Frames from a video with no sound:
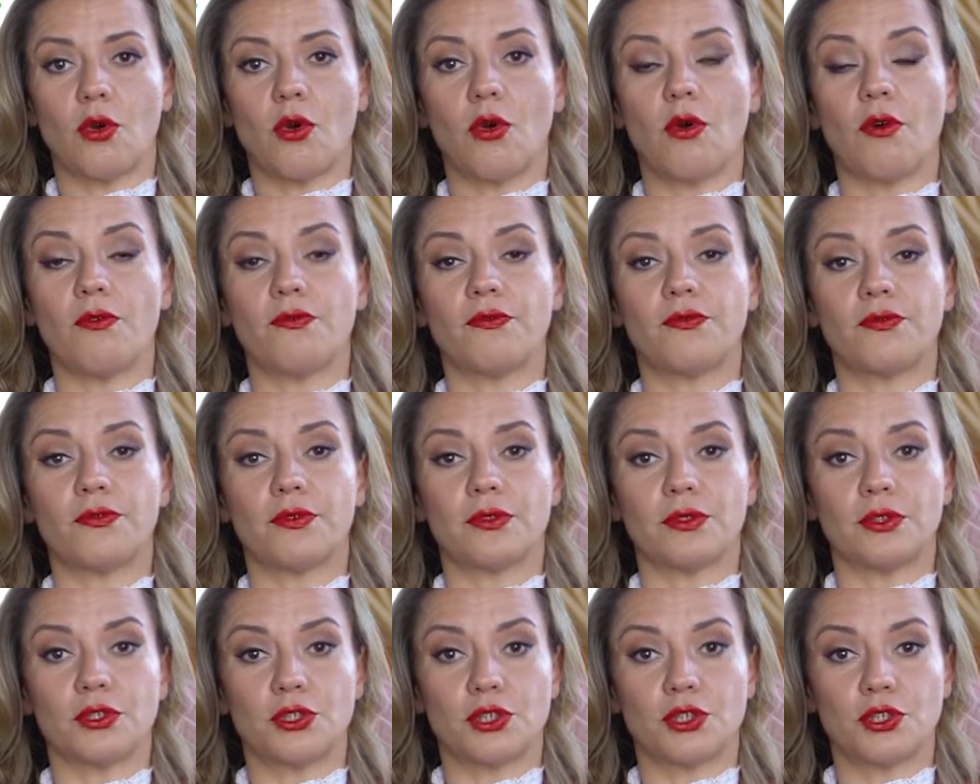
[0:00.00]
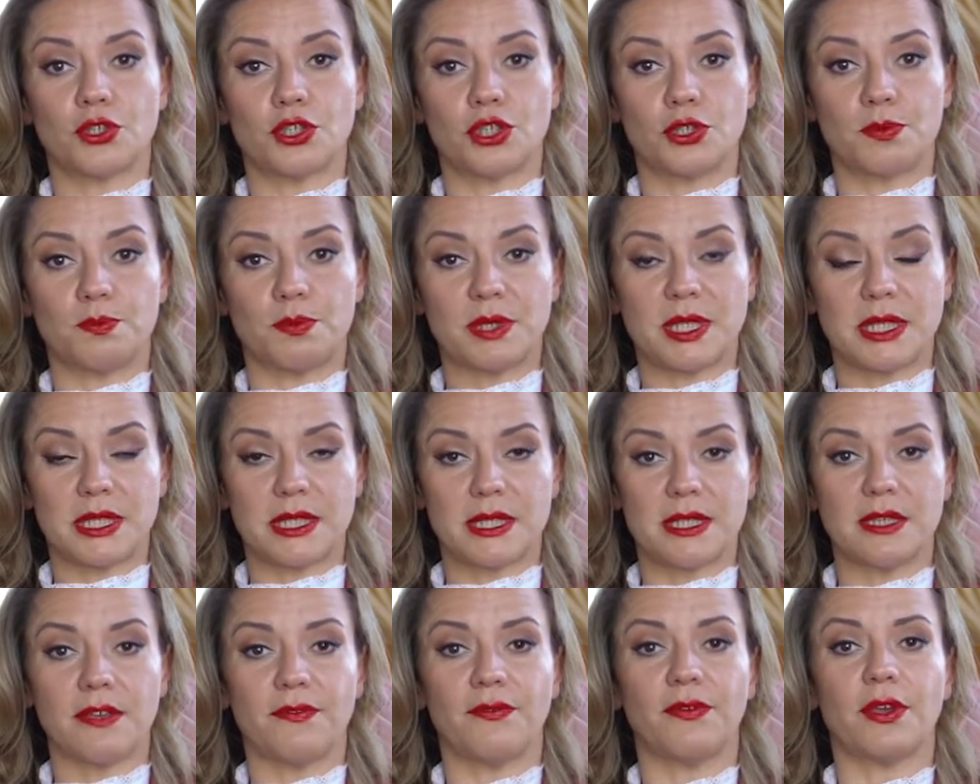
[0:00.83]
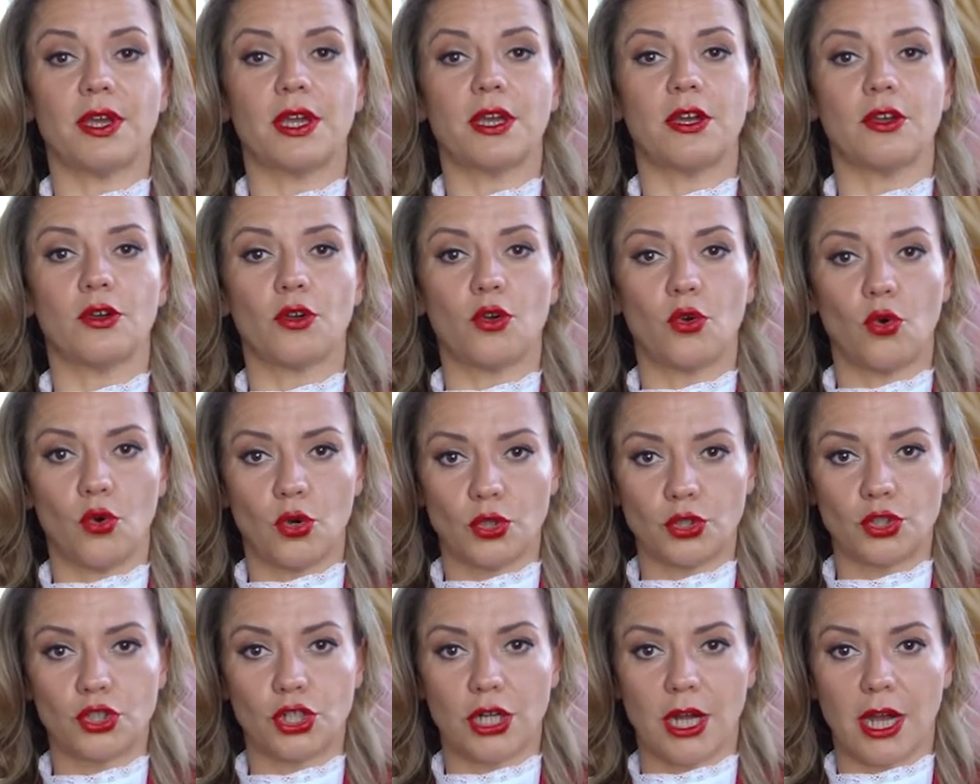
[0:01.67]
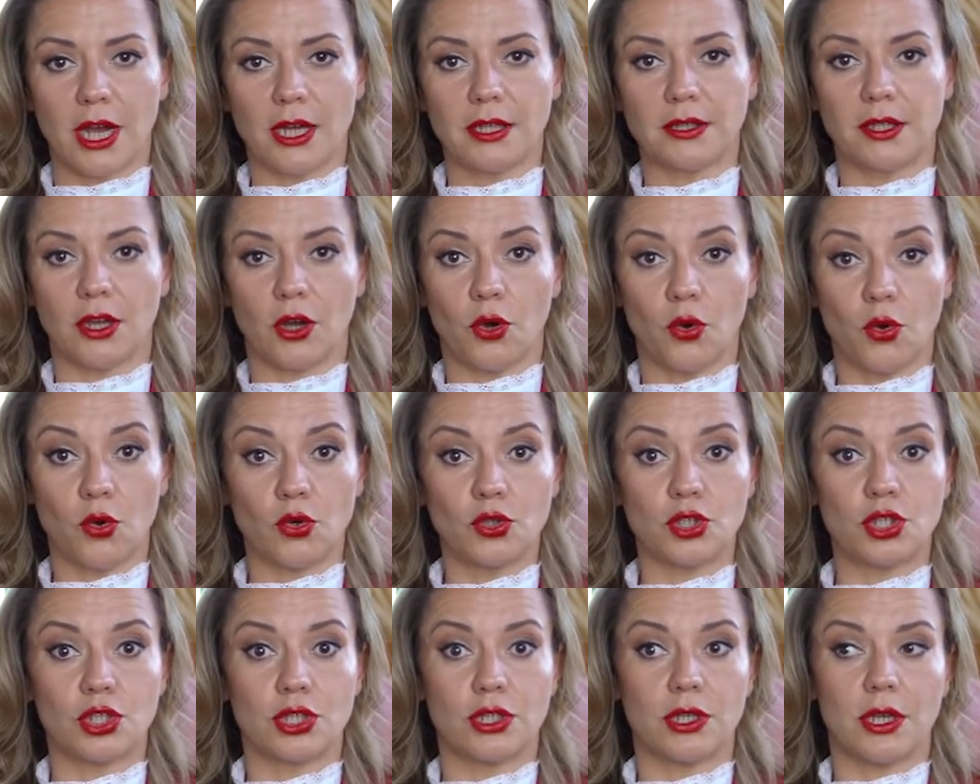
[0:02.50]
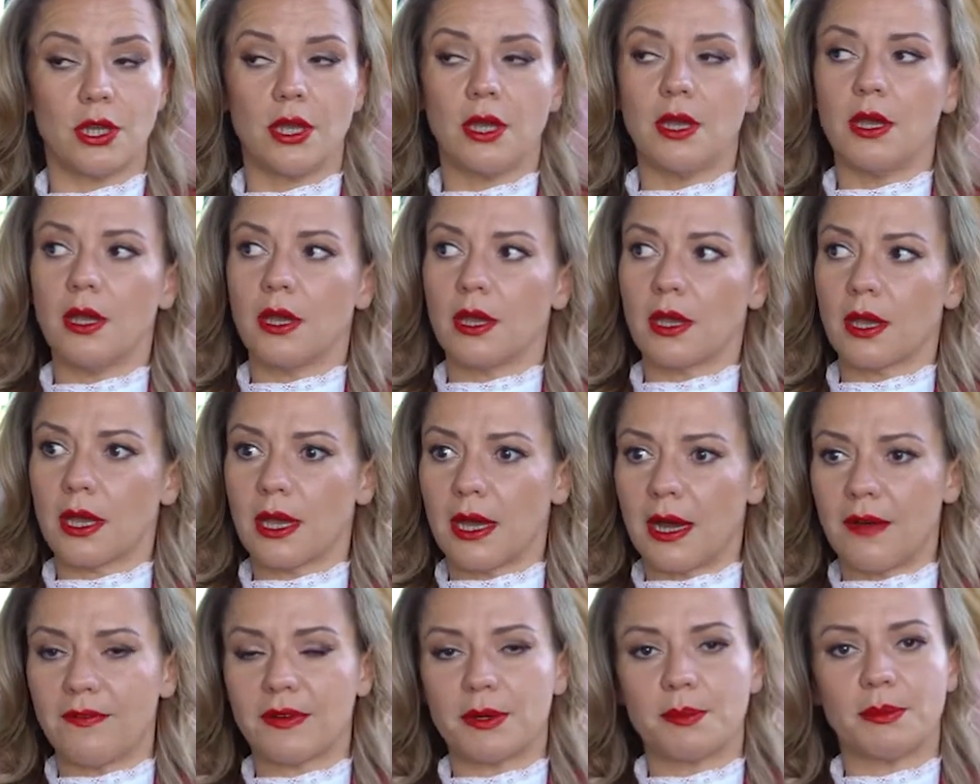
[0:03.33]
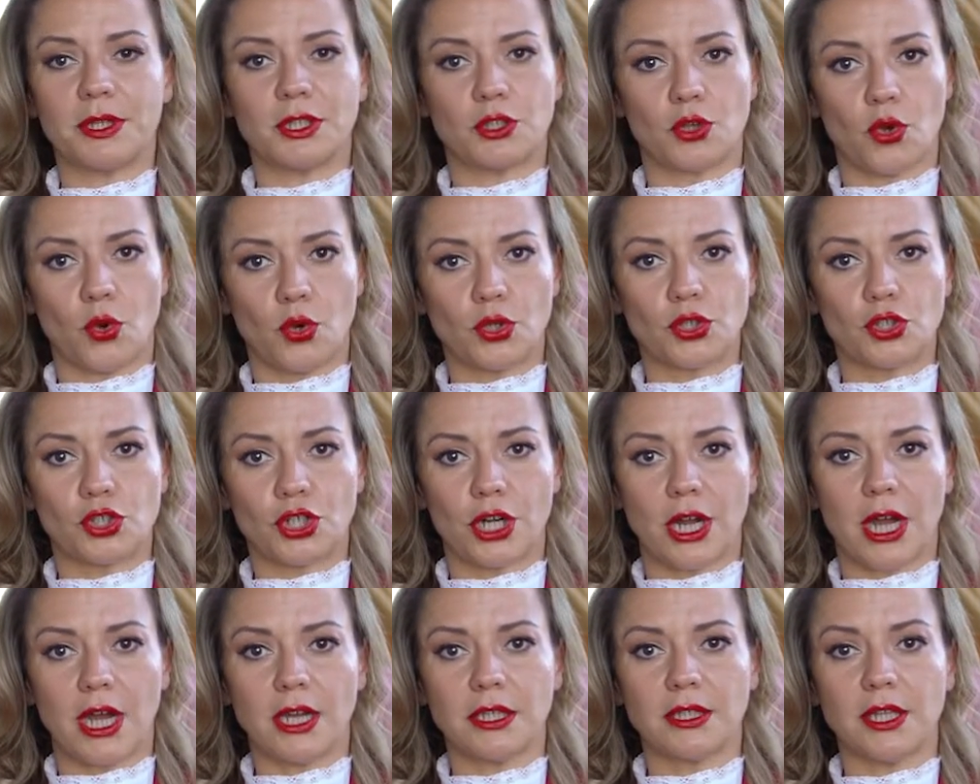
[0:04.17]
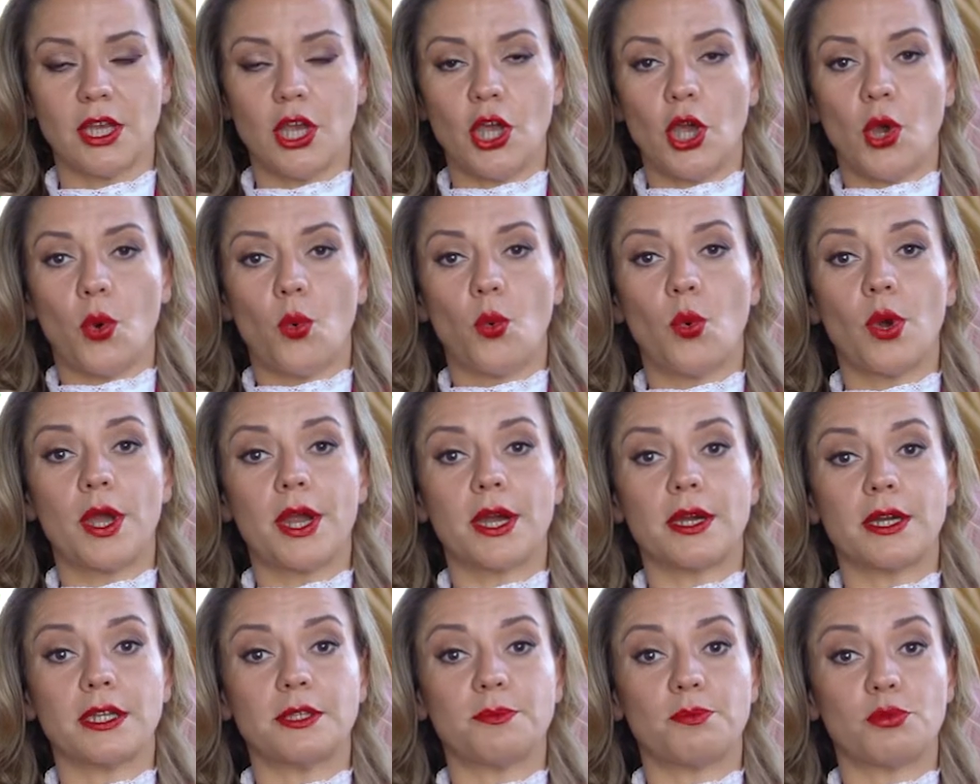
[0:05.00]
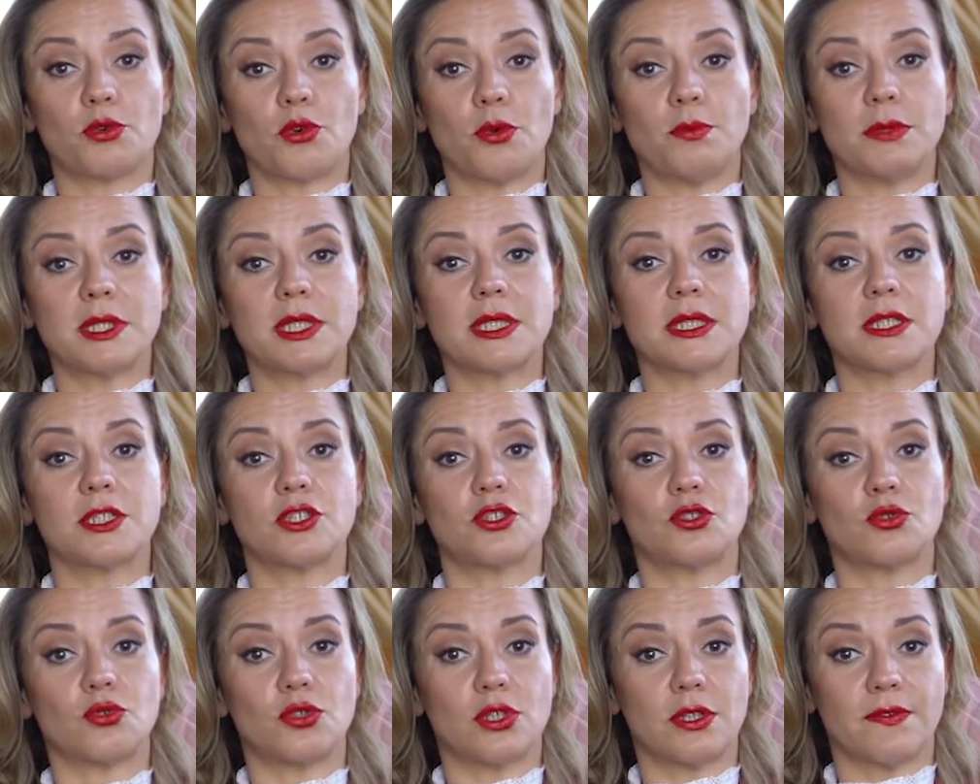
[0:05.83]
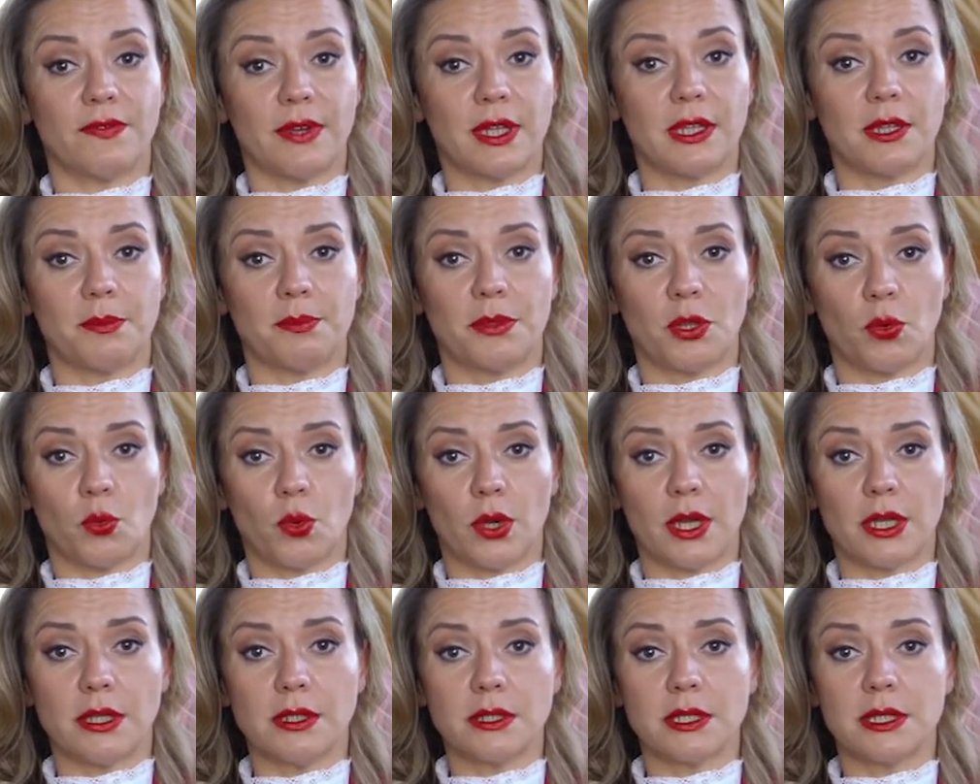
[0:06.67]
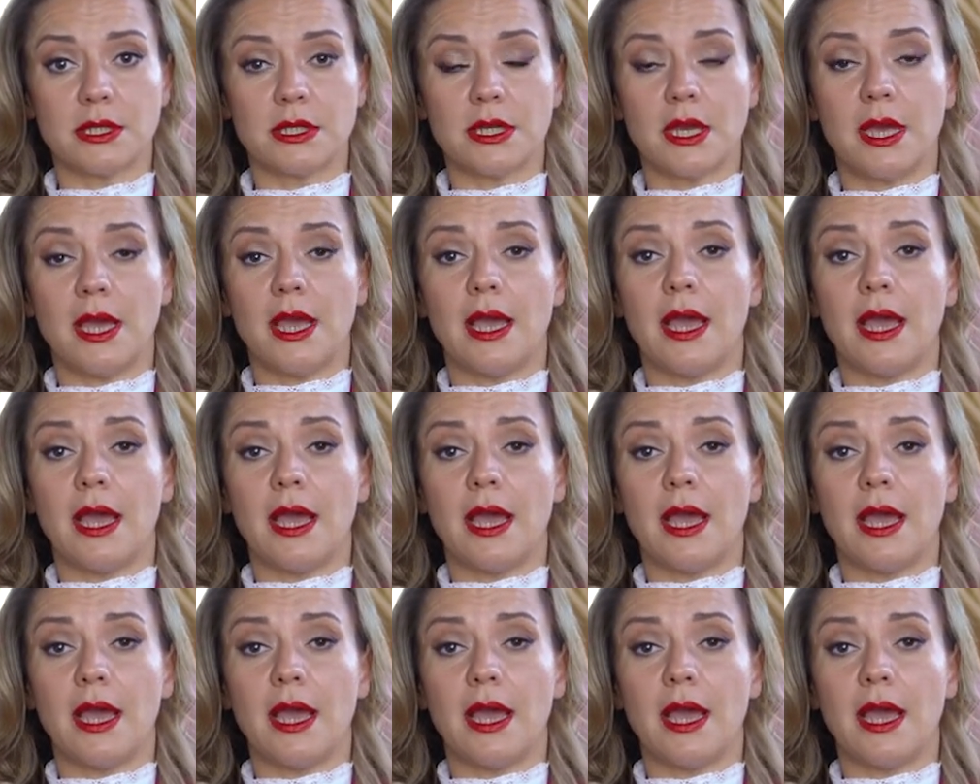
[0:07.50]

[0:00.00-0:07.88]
of the specific contract, the host government contract, where it promises to develop the wells,